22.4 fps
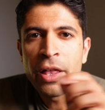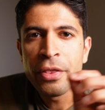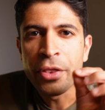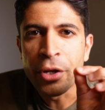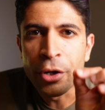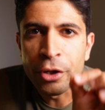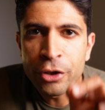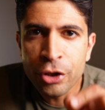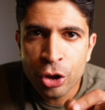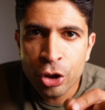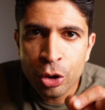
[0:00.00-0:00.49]

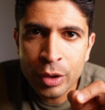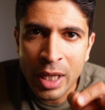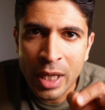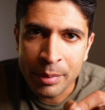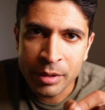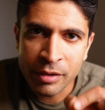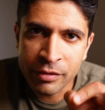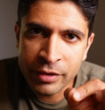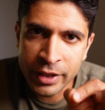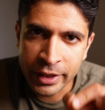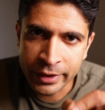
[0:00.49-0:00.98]
There are two
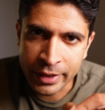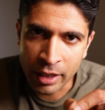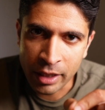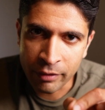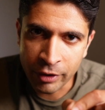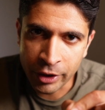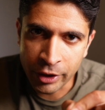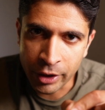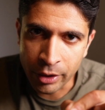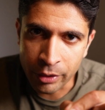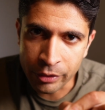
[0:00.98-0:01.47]
types of
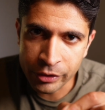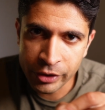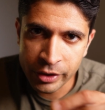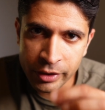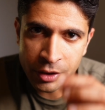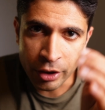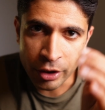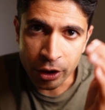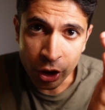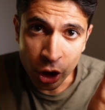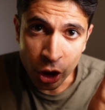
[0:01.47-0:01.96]
TikTok
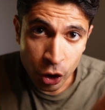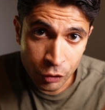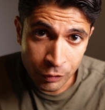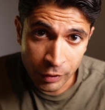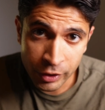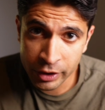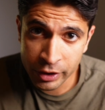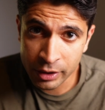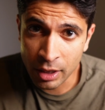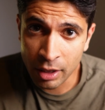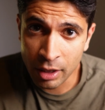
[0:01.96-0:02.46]
videos, the
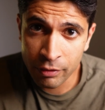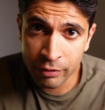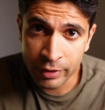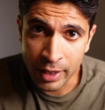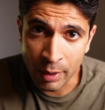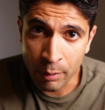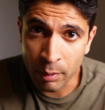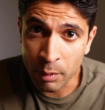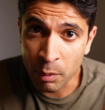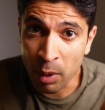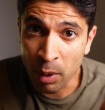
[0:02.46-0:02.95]
useful
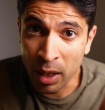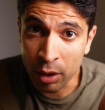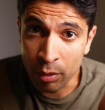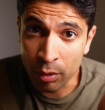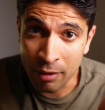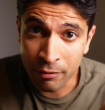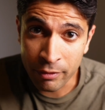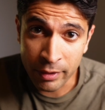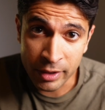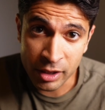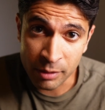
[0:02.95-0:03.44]
stuff that we
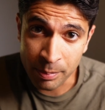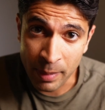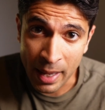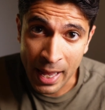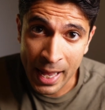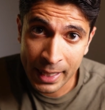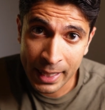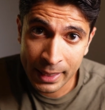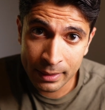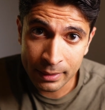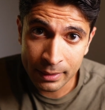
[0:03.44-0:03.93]
wanna reference
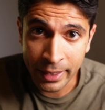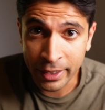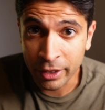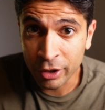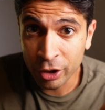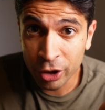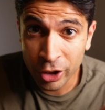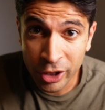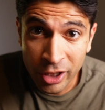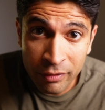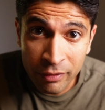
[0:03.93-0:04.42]
back,
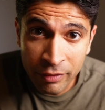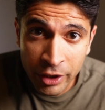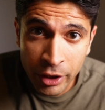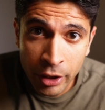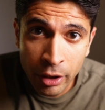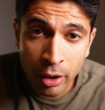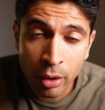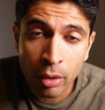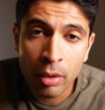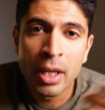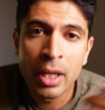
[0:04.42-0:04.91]
like a cooking
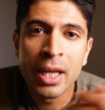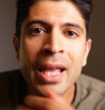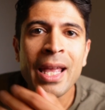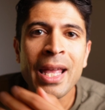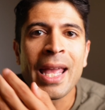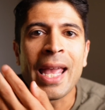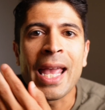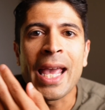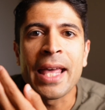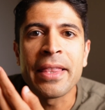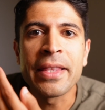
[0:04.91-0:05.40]
video,
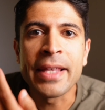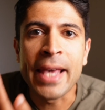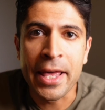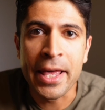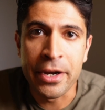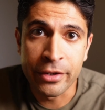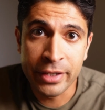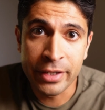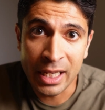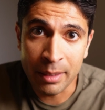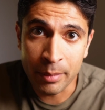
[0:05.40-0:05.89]
and
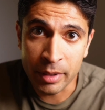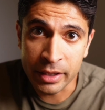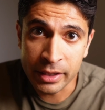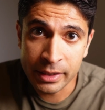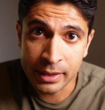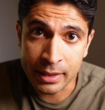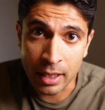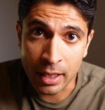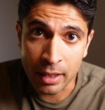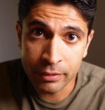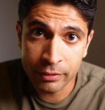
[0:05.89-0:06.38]
the
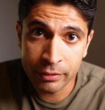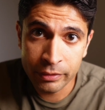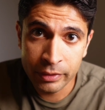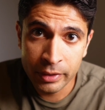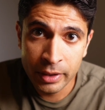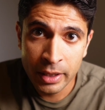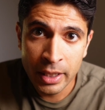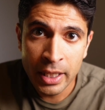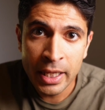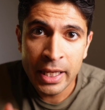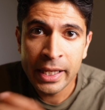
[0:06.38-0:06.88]
entertainment
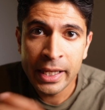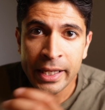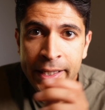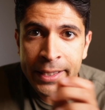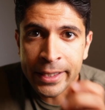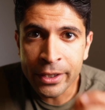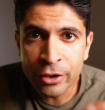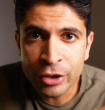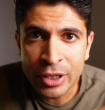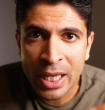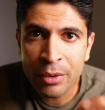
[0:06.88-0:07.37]
stuff.
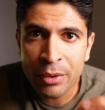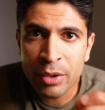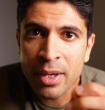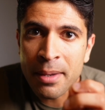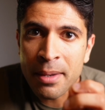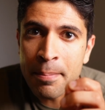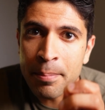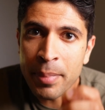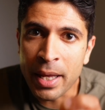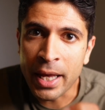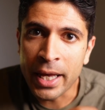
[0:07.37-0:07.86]
Here's how
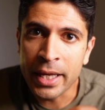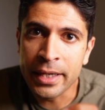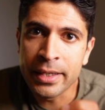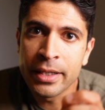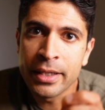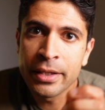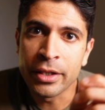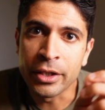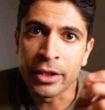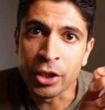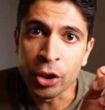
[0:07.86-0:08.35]
to
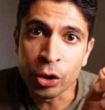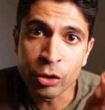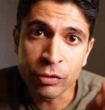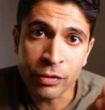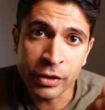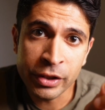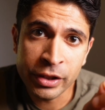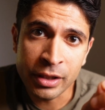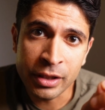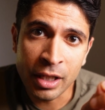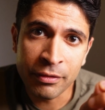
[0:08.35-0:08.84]
embed the
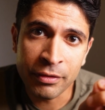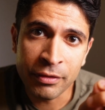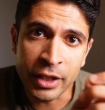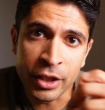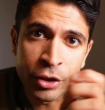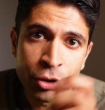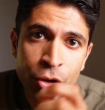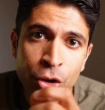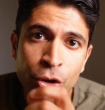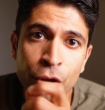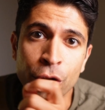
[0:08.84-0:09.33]
useful
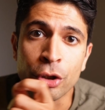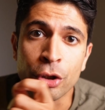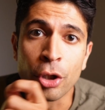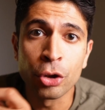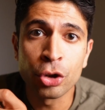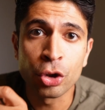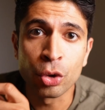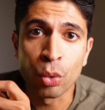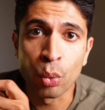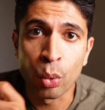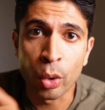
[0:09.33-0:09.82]
stuff into your
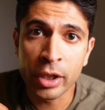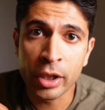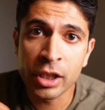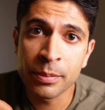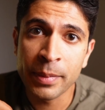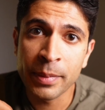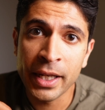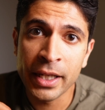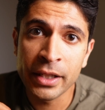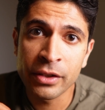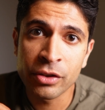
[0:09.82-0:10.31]
Notion
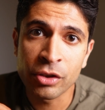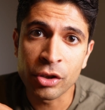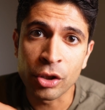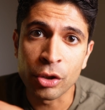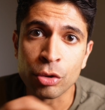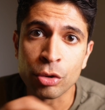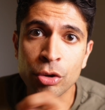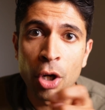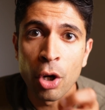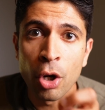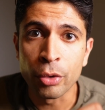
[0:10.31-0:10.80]
workspace
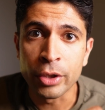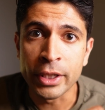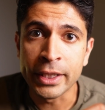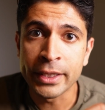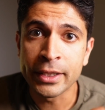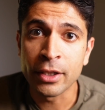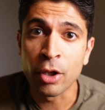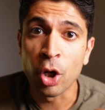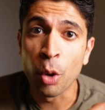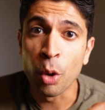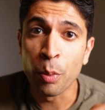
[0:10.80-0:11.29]
so you don't
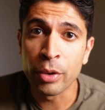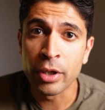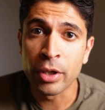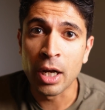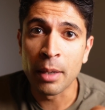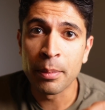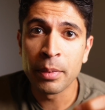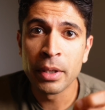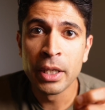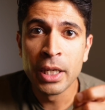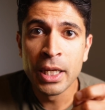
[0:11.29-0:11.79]
need to
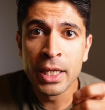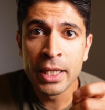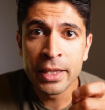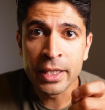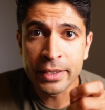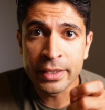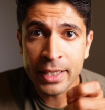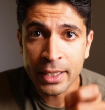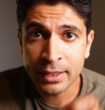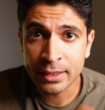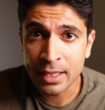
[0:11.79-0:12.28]
open up
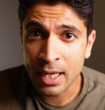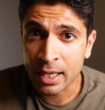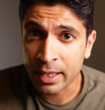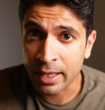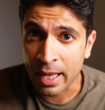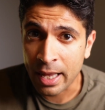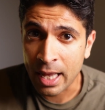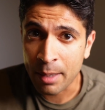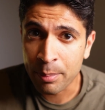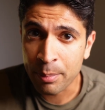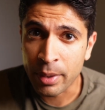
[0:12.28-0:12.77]
the
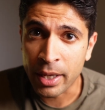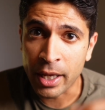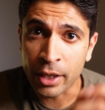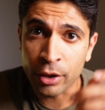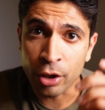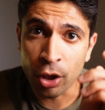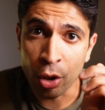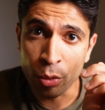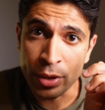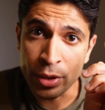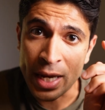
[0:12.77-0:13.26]
TikTok app
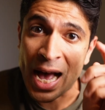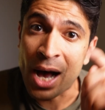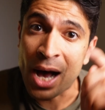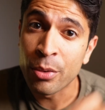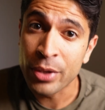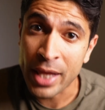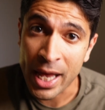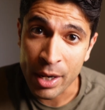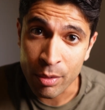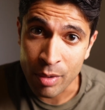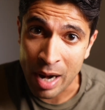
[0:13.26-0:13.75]
and go
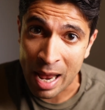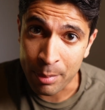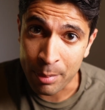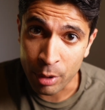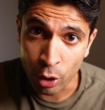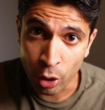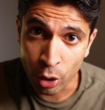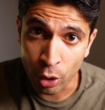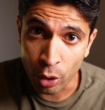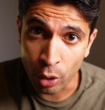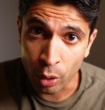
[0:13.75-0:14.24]
down that
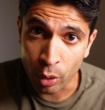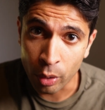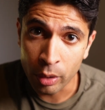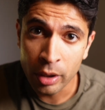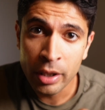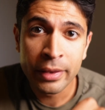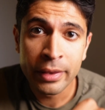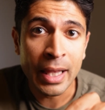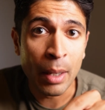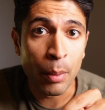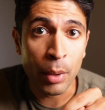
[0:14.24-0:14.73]
rabbit
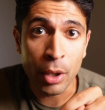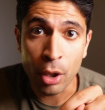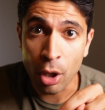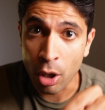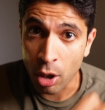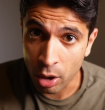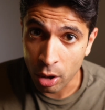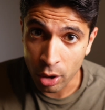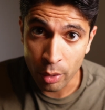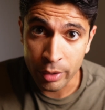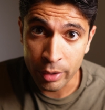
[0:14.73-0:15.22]
hole that
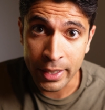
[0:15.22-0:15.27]
we all go